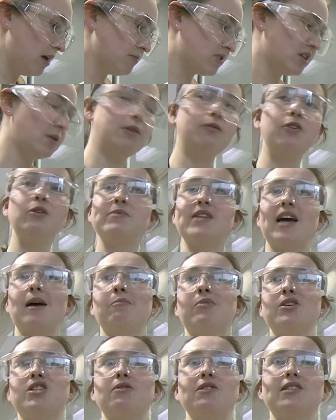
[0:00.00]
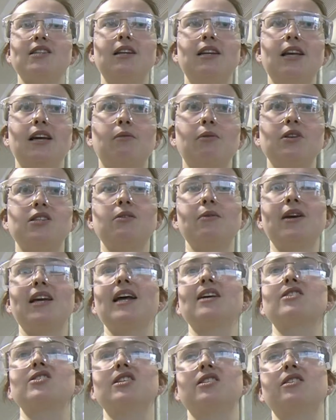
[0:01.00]
So at room temperature, it's a liquid, so we
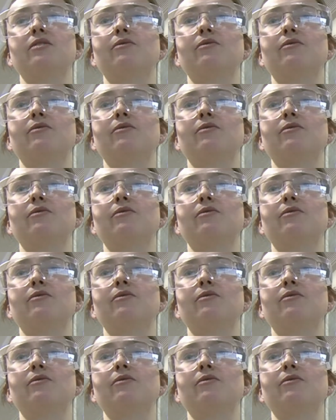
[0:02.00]
can actually